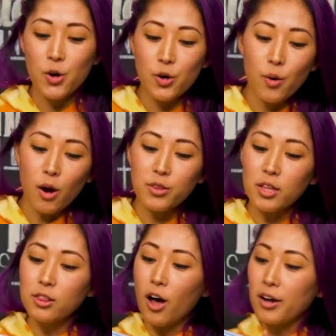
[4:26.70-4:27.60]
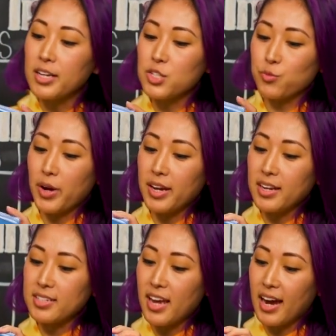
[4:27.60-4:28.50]
Who are the longest
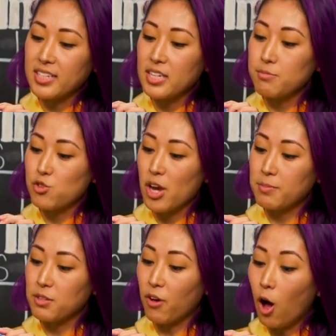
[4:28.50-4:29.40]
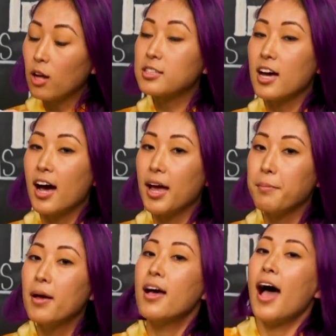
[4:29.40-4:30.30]
reigning tag team champs of all
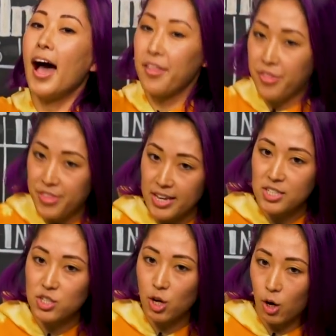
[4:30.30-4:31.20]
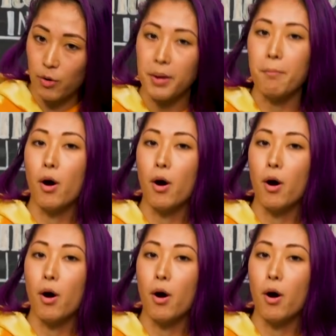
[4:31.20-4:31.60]
time at this current